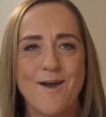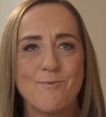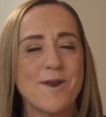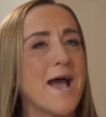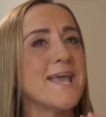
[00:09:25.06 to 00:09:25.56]

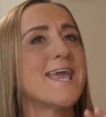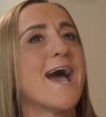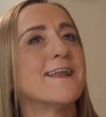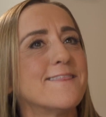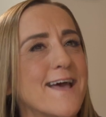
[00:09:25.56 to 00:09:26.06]
When I
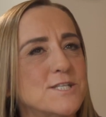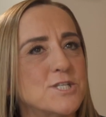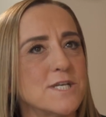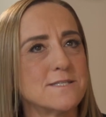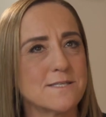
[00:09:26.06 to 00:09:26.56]
encountered that
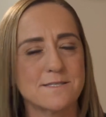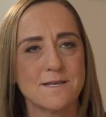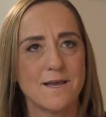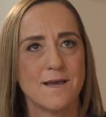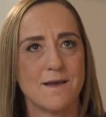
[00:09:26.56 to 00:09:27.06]
Jesus,
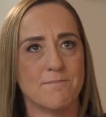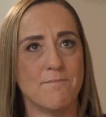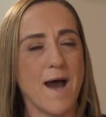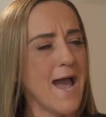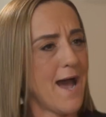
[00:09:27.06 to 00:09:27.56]

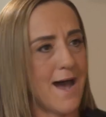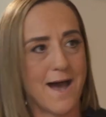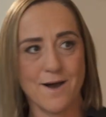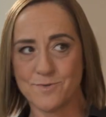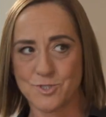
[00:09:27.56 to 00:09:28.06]
my
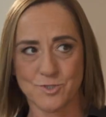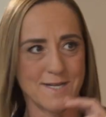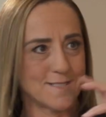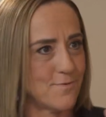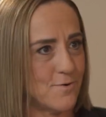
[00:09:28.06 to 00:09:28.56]
heart was
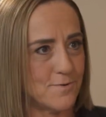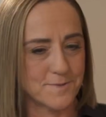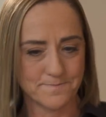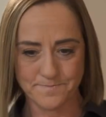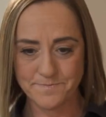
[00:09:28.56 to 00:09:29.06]
transformed.